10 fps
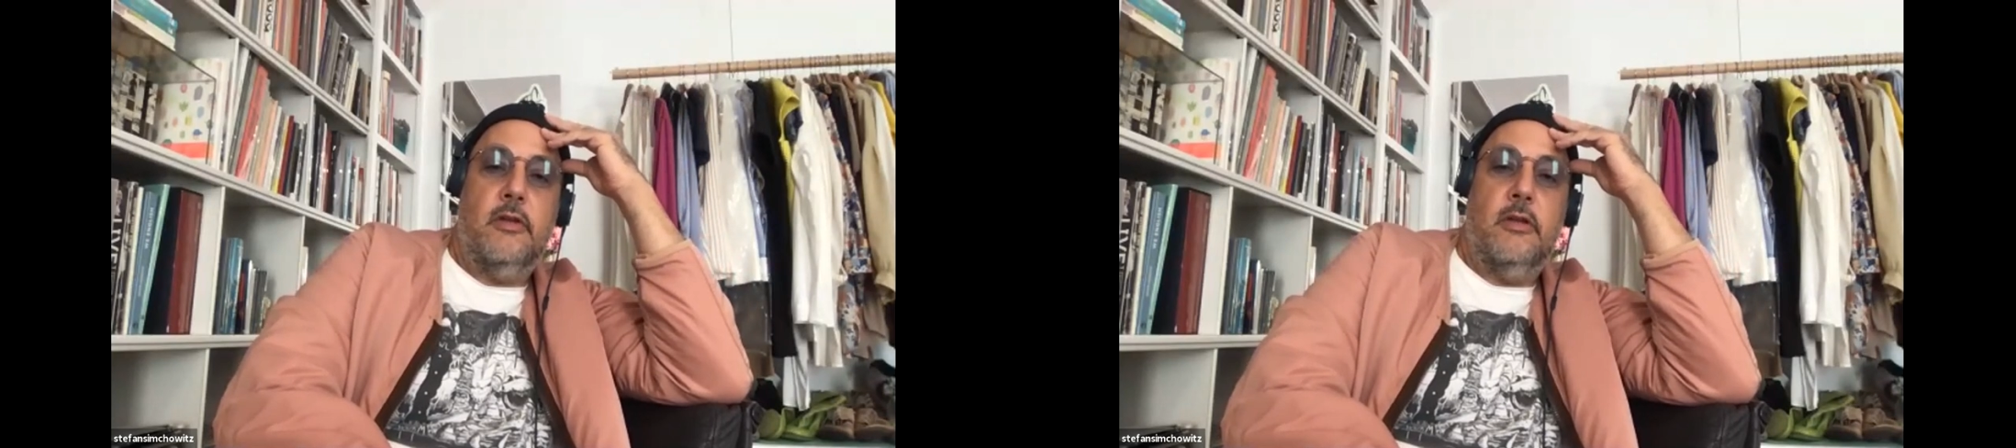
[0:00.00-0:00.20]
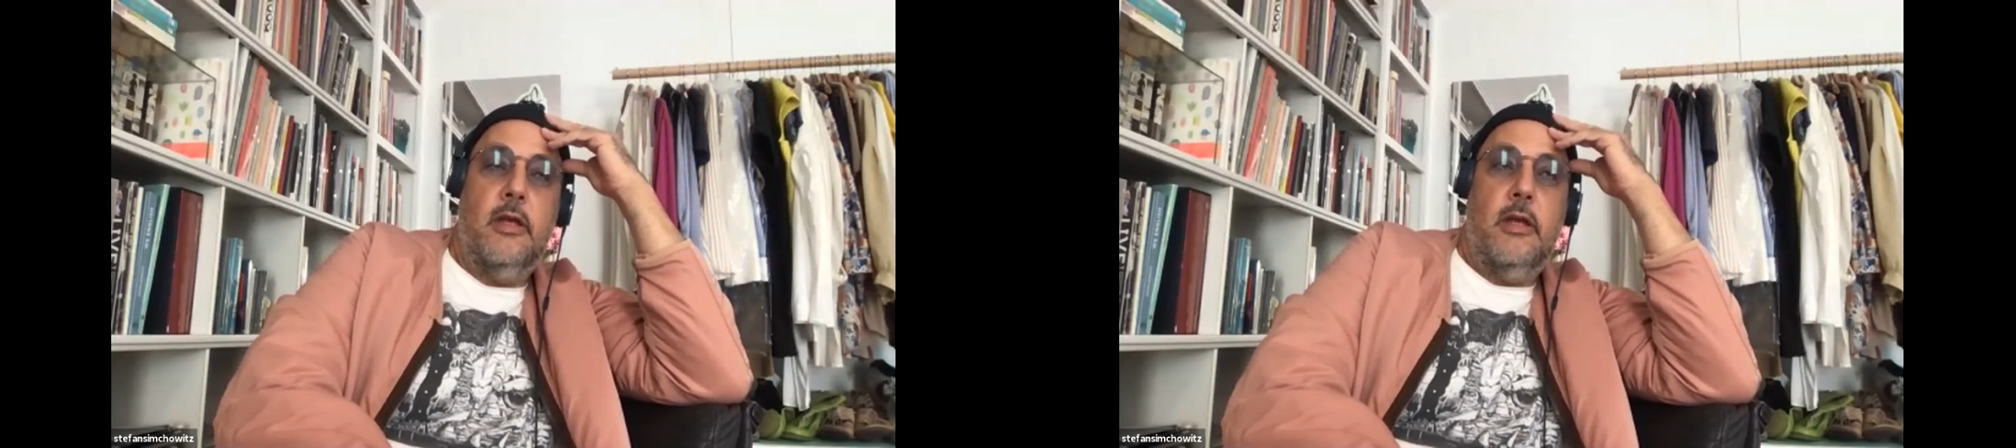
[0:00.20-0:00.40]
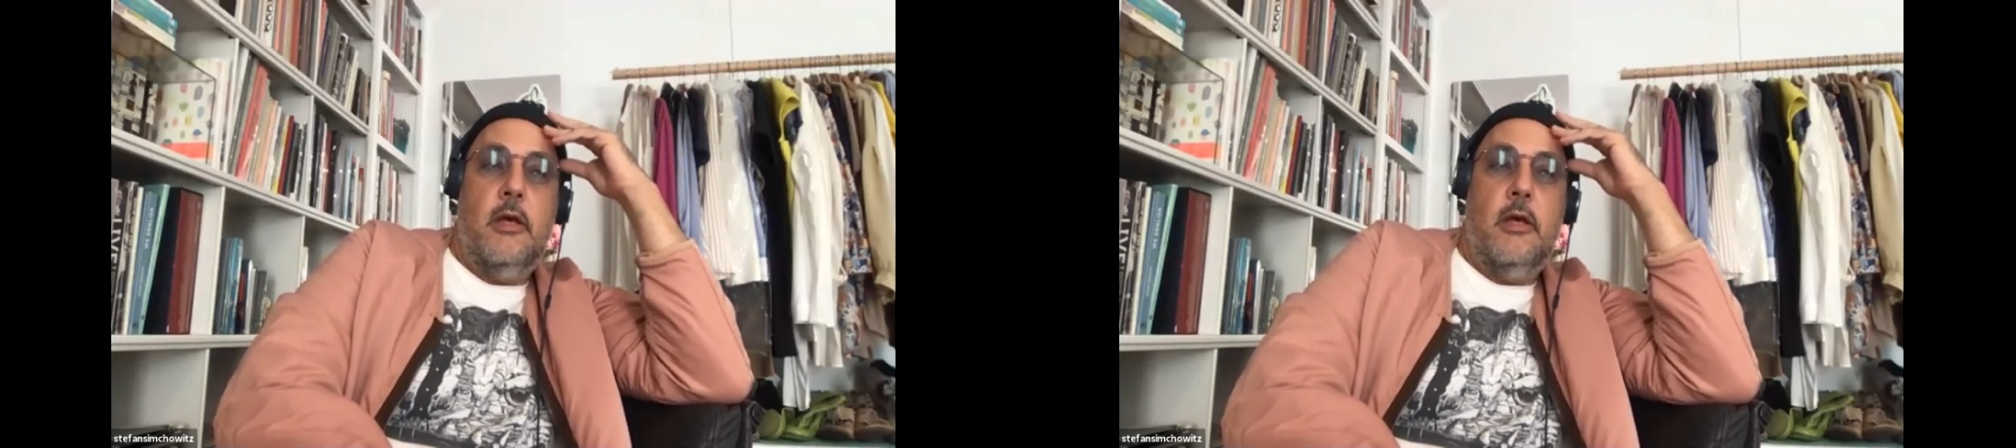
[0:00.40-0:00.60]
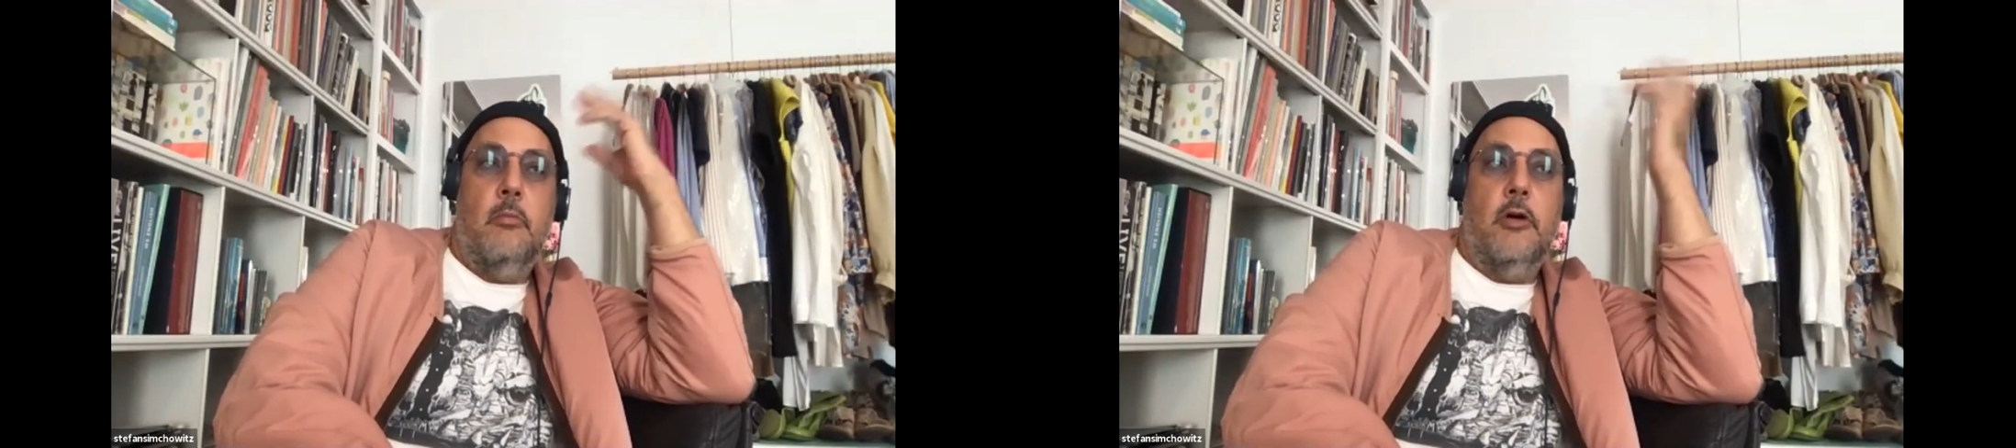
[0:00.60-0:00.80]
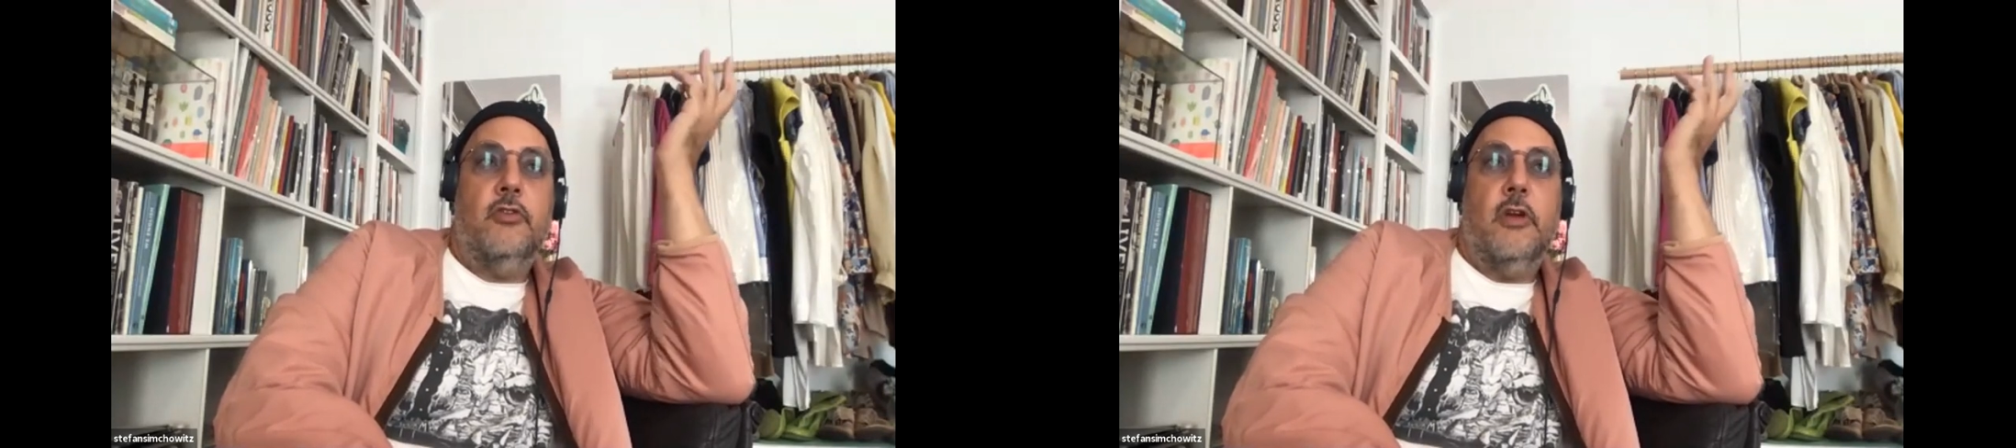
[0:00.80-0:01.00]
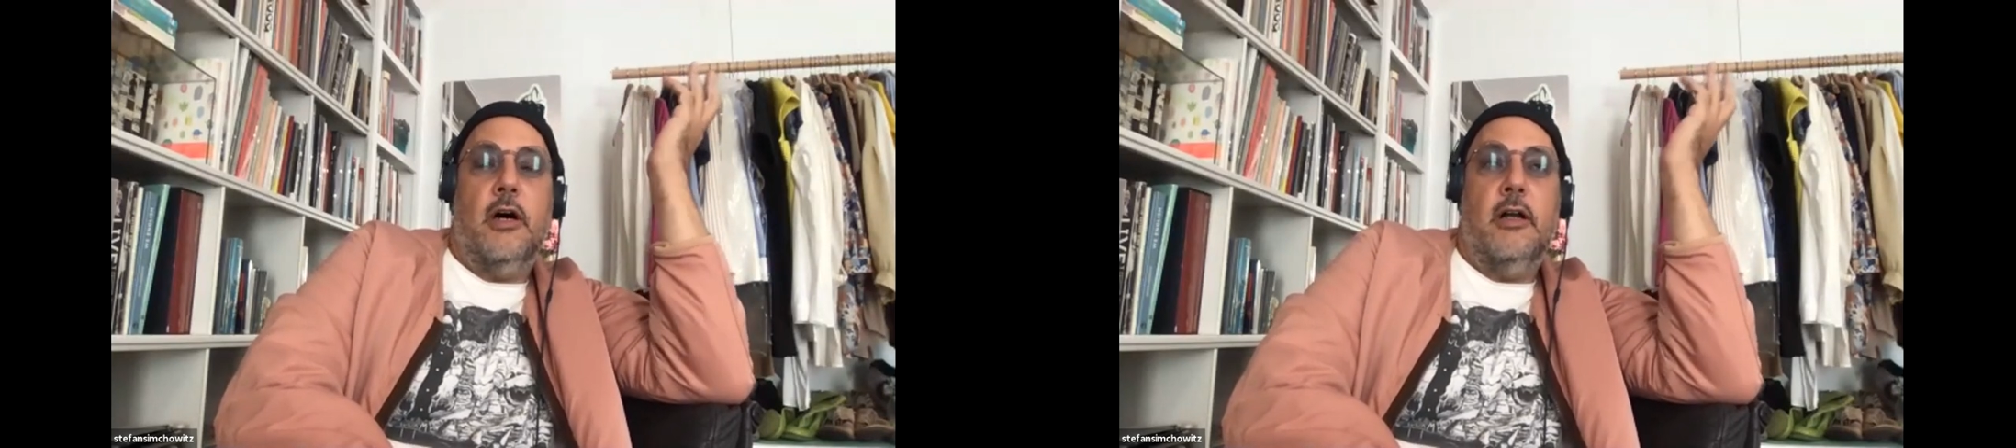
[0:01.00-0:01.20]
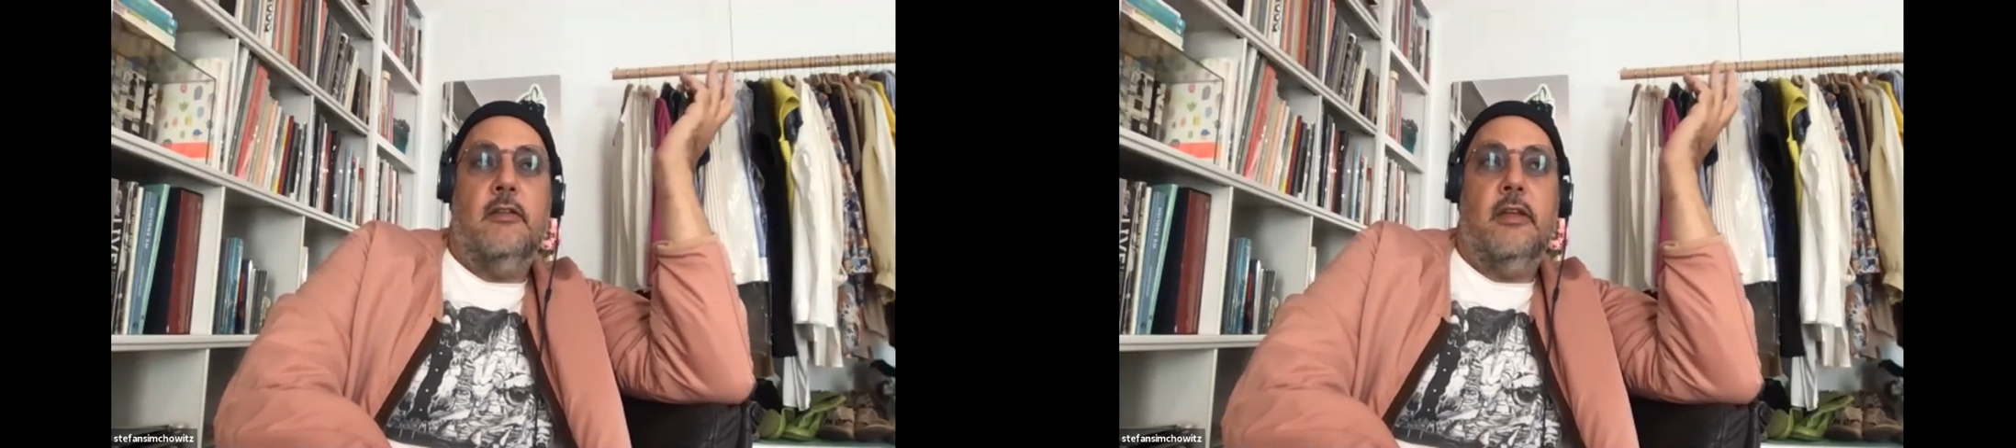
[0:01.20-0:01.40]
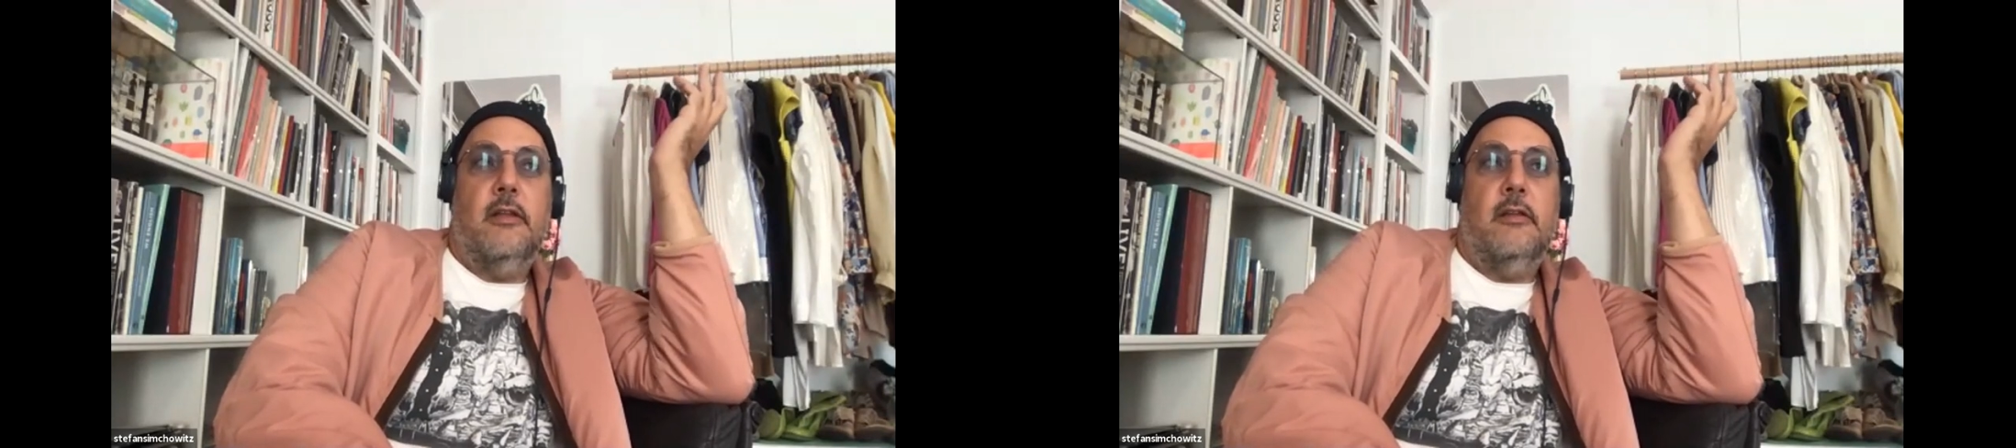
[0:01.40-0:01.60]
And most art
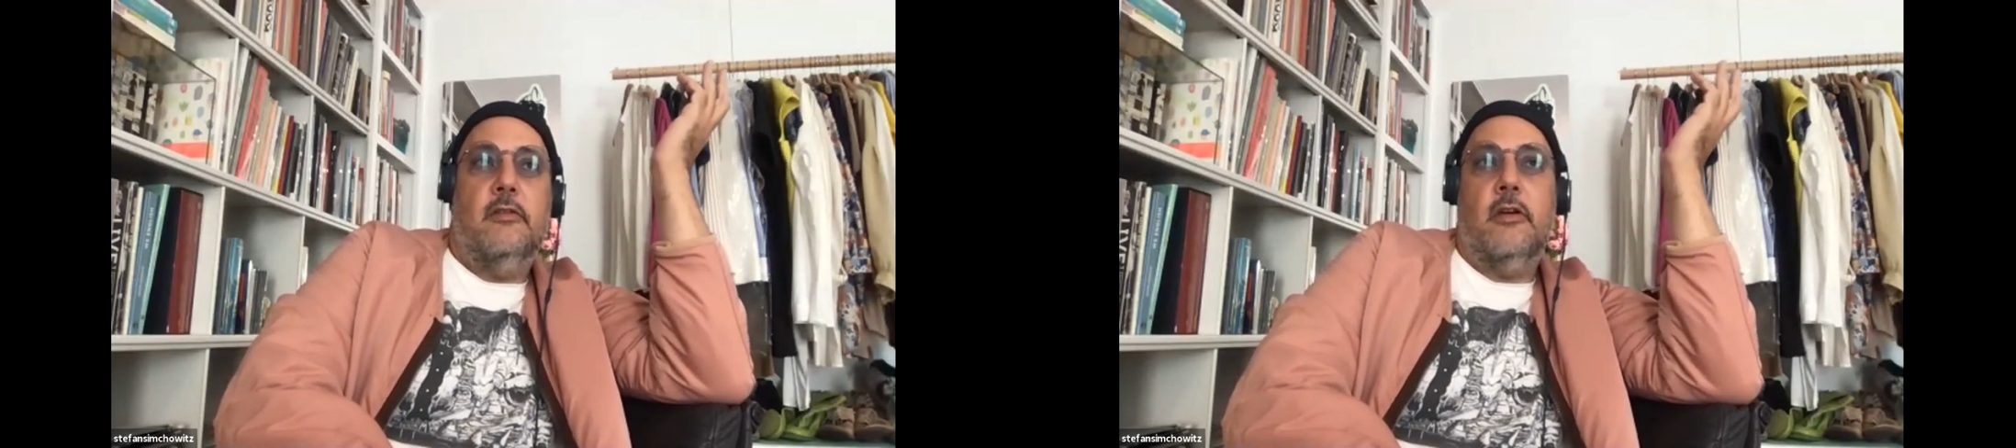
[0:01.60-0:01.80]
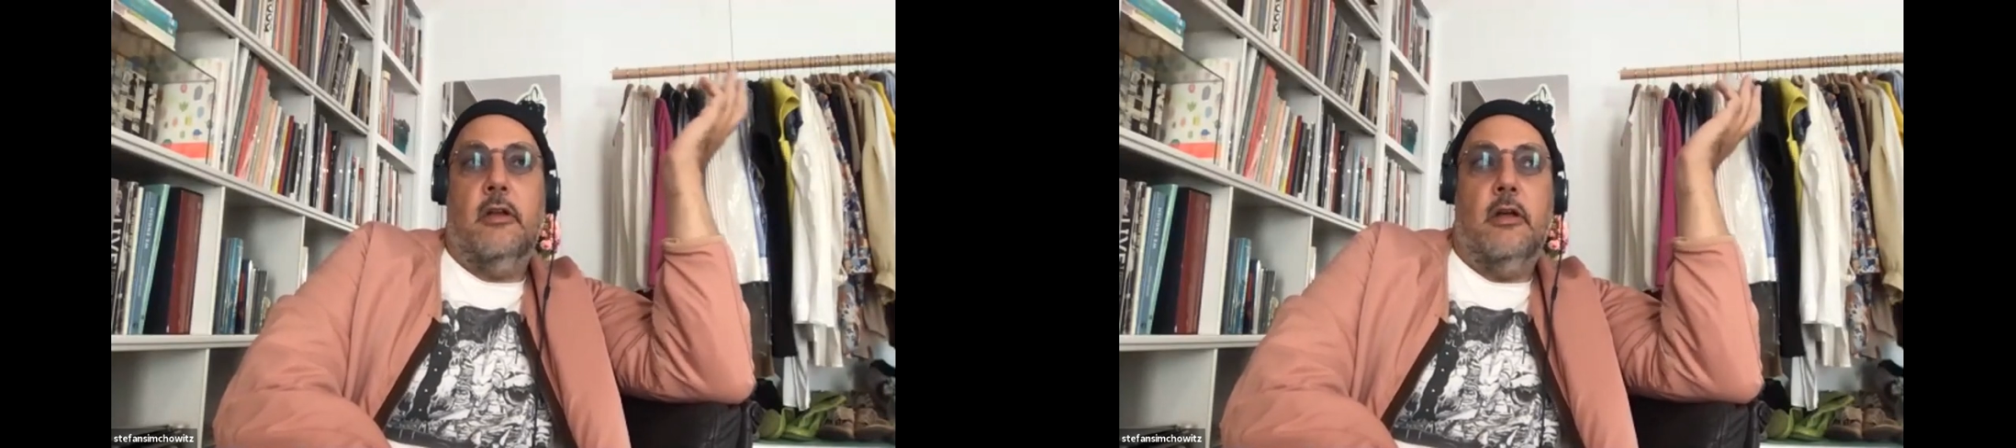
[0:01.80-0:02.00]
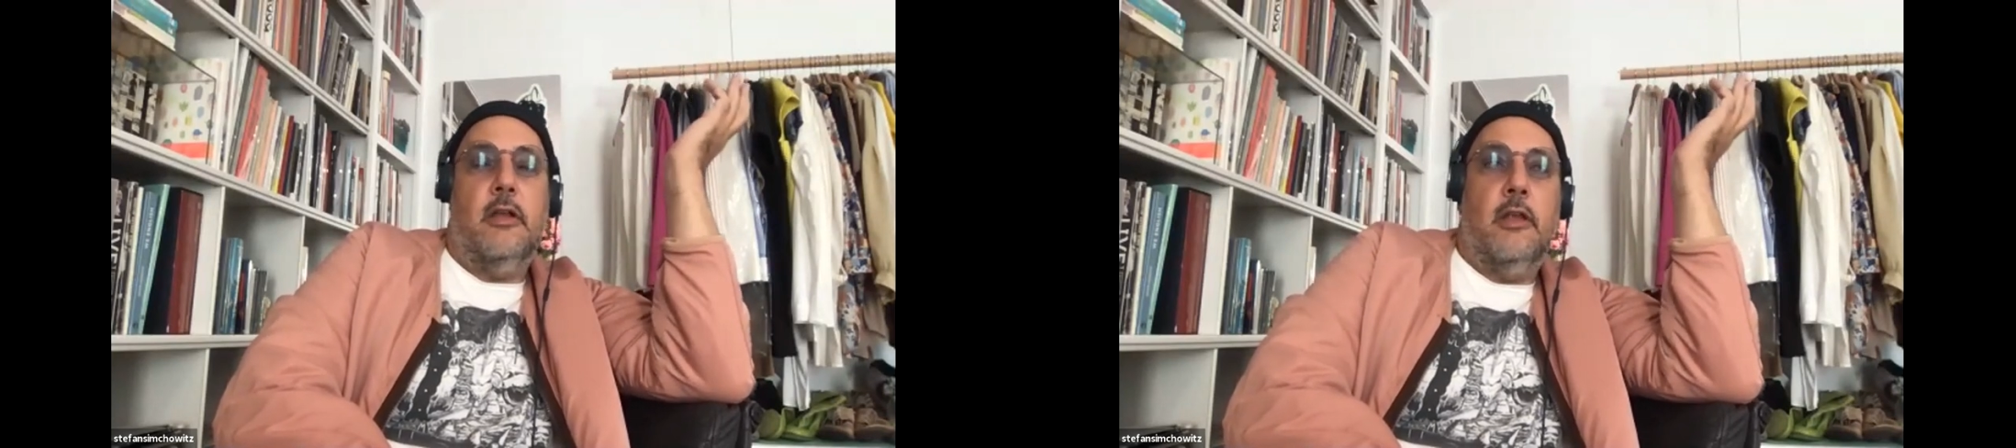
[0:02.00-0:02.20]
dealers are not